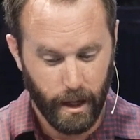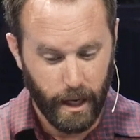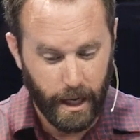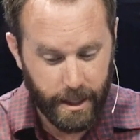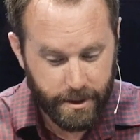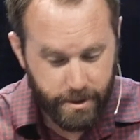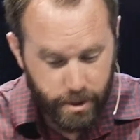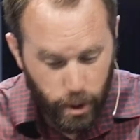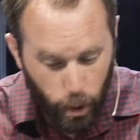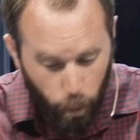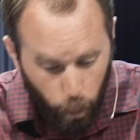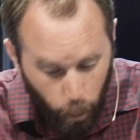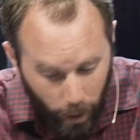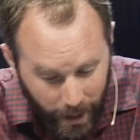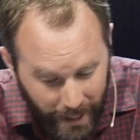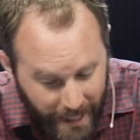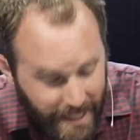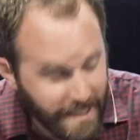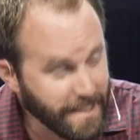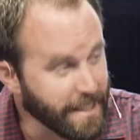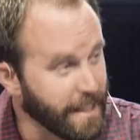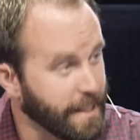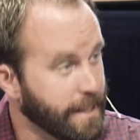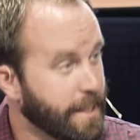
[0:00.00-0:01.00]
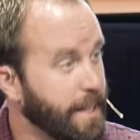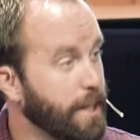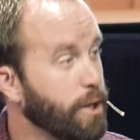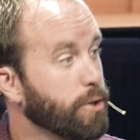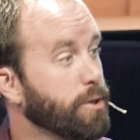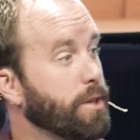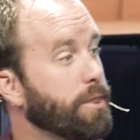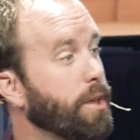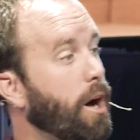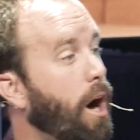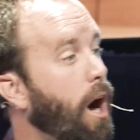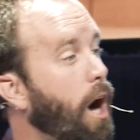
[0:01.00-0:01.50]
And so, what is it
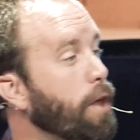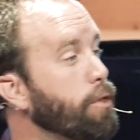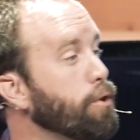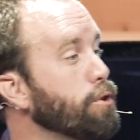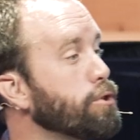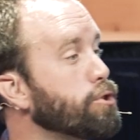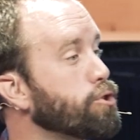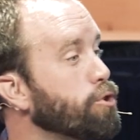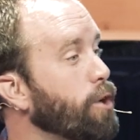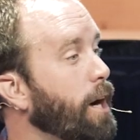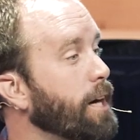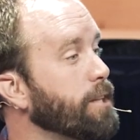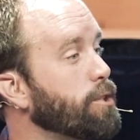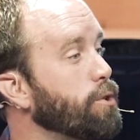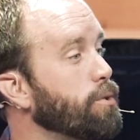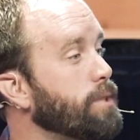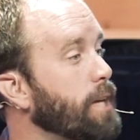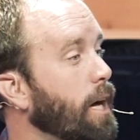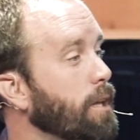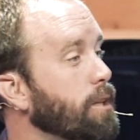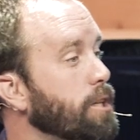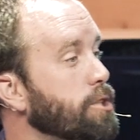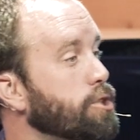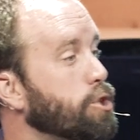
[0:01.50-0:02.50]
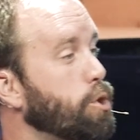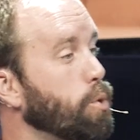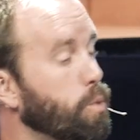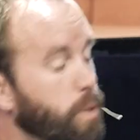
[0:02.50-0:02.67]
here that the author is trying to tell us